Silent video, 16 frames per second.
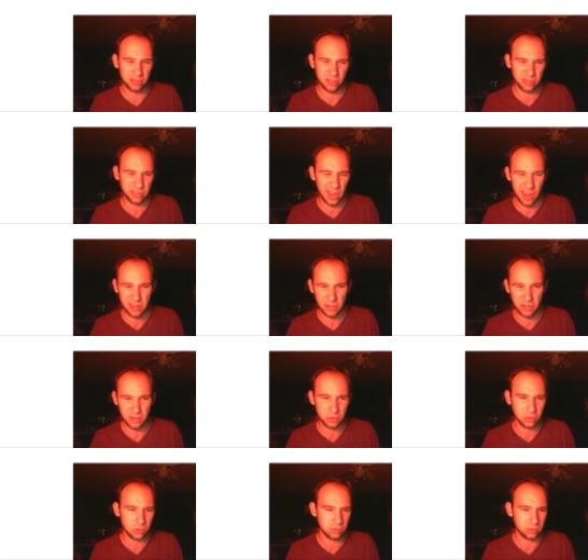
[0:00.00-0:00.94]
is kind of
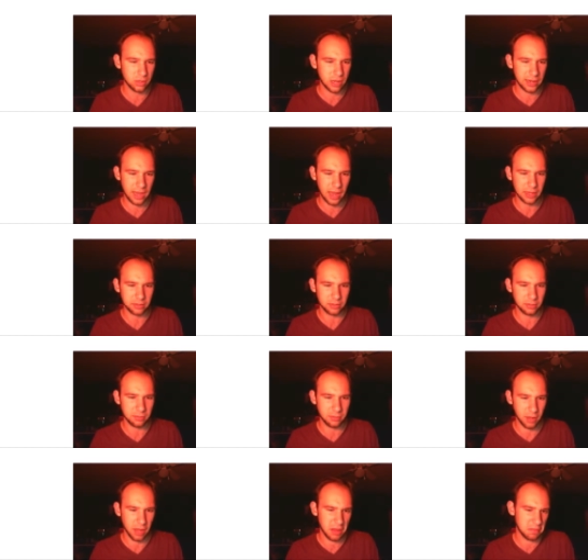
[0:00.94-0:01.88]
cool, I guess,
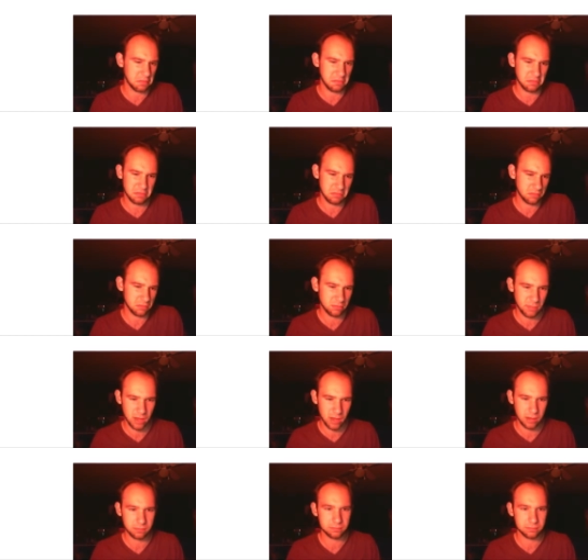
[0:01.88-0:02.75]
but meh.